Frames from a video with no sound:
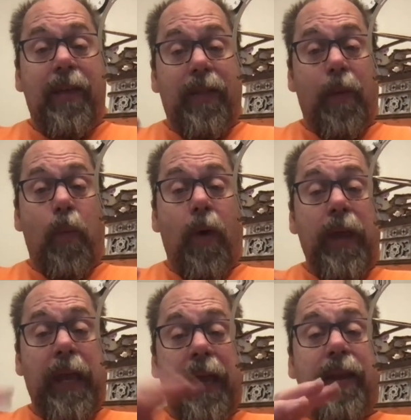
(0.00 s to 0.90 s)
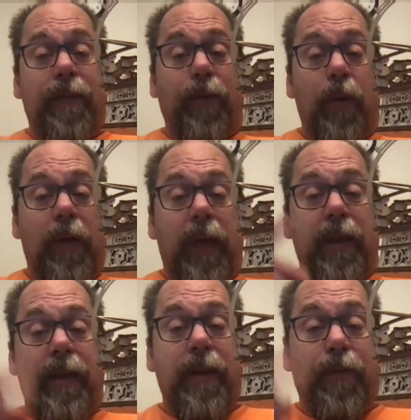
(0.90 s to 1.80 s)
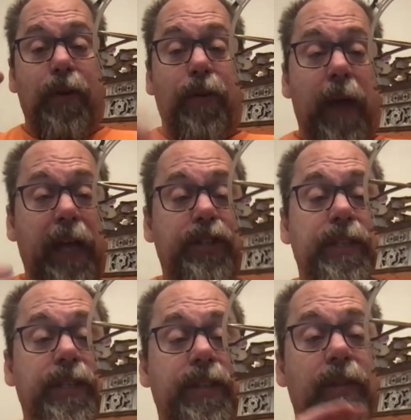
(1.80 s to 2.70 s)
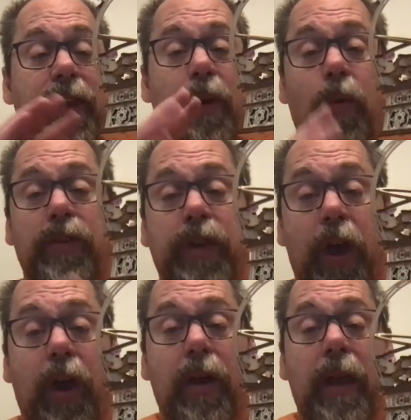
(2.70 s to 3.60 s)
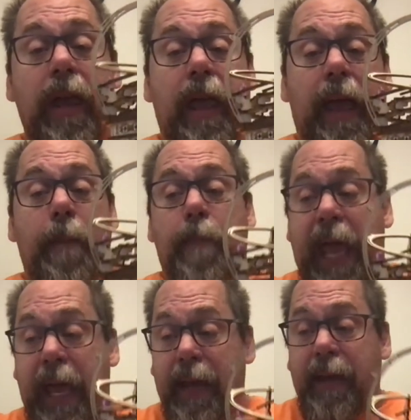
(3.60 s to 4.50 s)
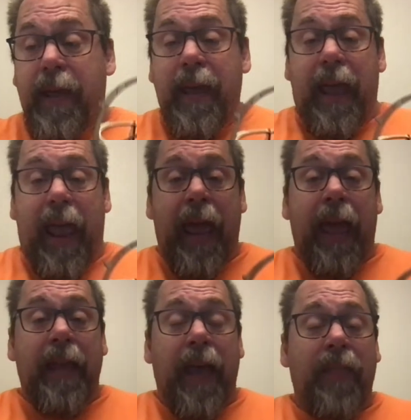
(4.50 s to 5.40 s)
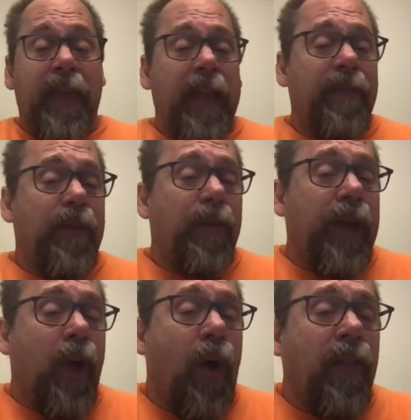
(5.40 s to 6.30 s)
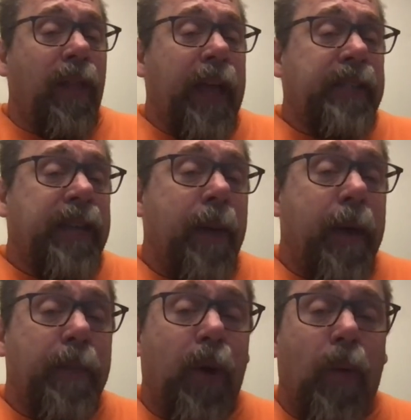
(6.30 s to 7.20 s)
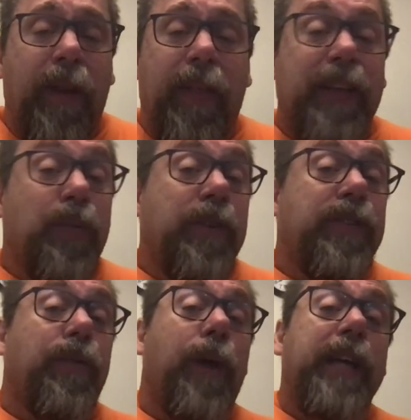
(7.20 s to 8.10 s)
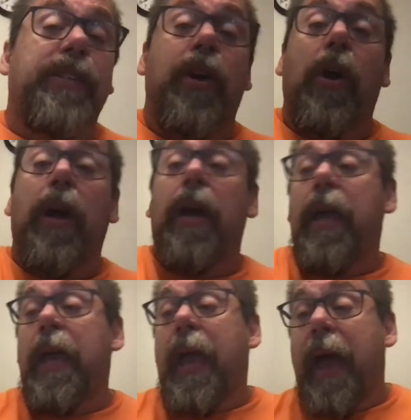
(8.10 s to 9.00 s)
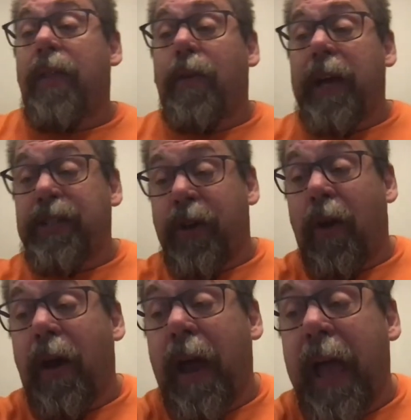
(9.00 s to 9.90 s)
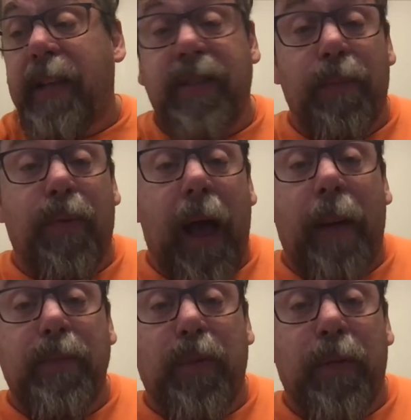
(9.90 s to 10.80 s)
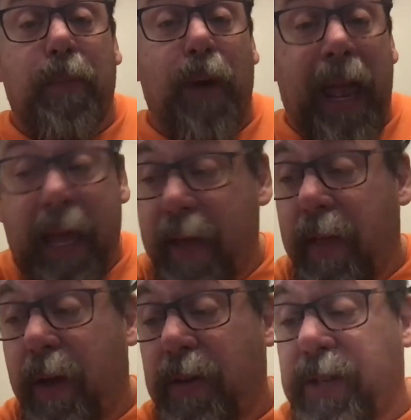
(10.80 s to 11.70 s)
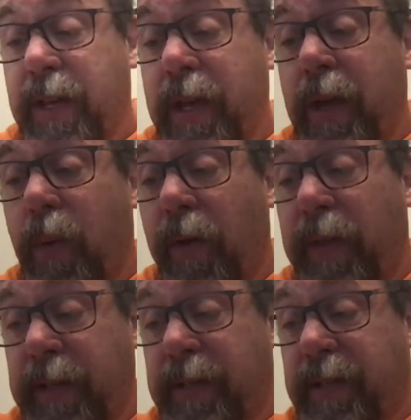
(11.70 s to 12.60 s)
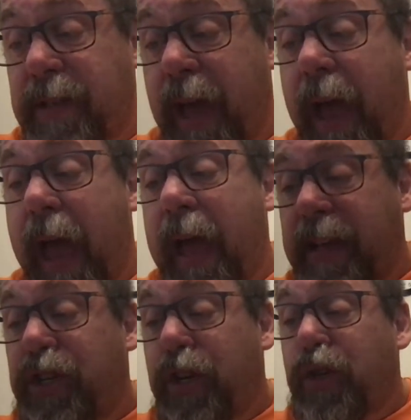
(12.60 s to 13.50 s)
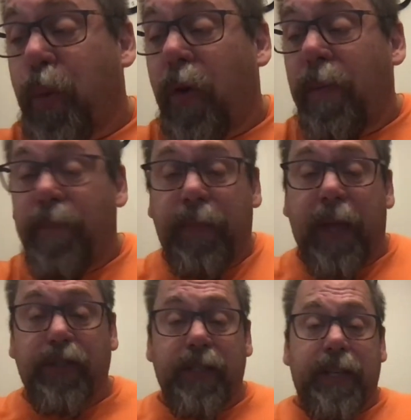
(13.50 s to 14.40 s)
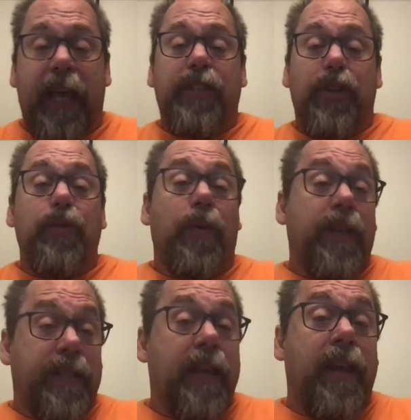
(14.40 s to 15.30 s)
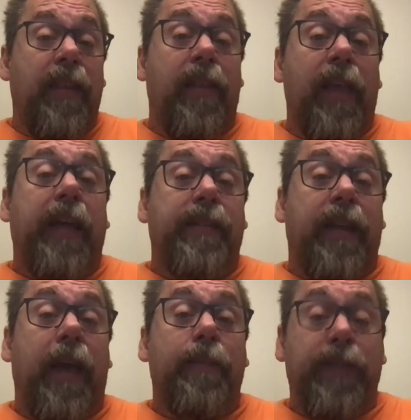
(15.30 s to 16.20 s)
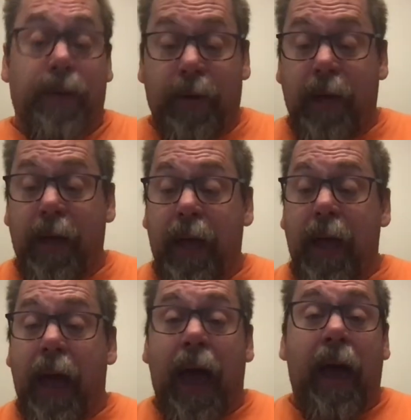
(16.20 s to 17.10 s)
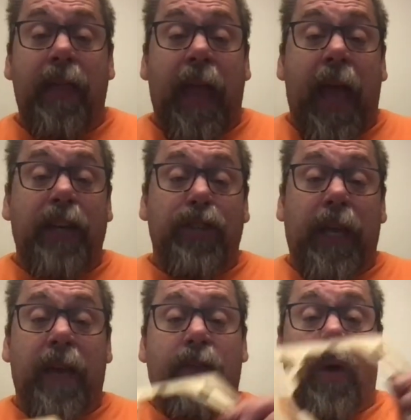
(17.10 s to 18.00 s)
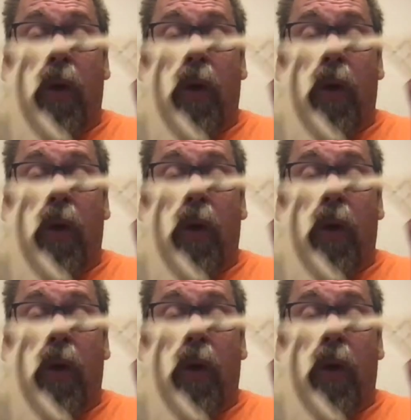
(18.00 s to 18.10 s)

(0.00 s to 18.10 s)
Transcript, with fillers: the wood in different in different directions so that it will turn and bend. And I think if you recall, the last time I built one of these was the race car, and the race car I had some problems with breaking those. Well, this, uh, as usual, I should say as usual because they did it last time too. Uh, they actually give you a